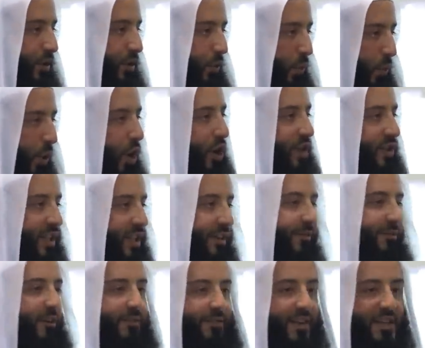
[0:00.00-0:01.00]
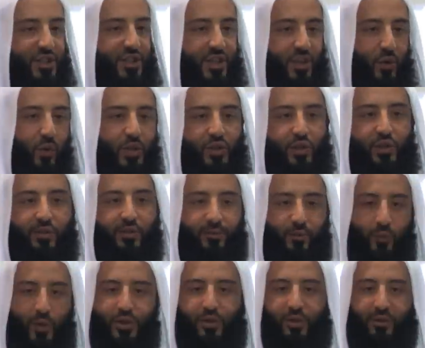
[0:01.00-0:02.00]
Walk there for Fajr
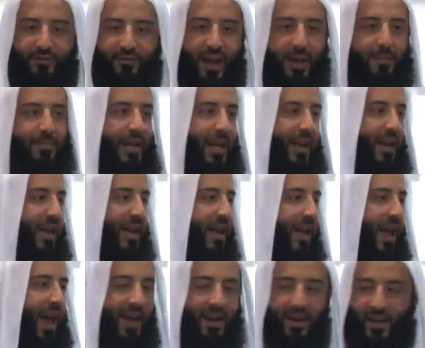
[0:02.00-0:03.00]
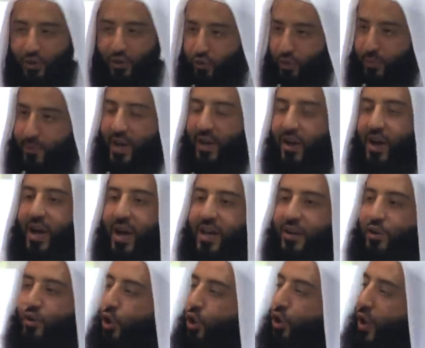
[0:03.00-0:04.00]
with your family, and it will be enough,
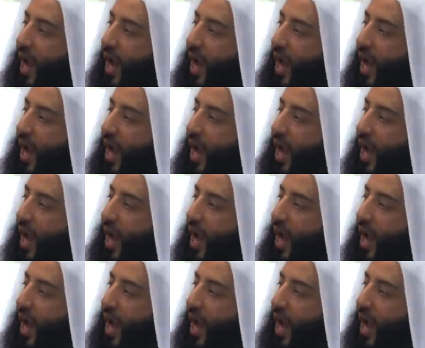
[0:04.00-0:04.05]
and you're